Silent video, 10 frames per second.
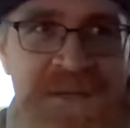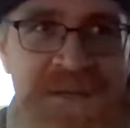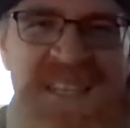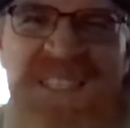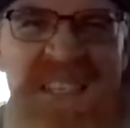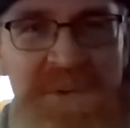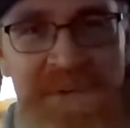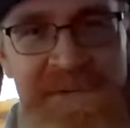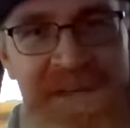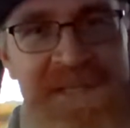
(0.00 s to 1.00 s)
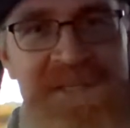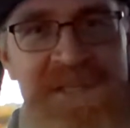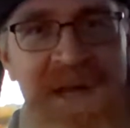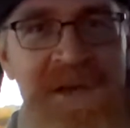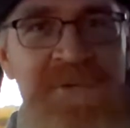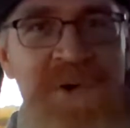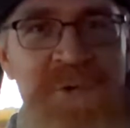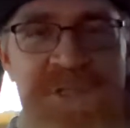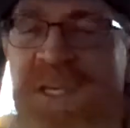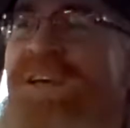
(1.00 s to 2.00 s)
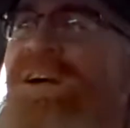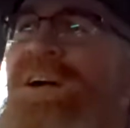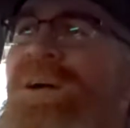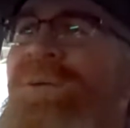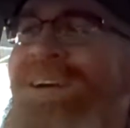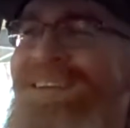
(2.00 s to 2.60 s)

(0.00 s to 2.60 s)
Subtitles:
let's sit with it. Let's see how it rolls, yeah. I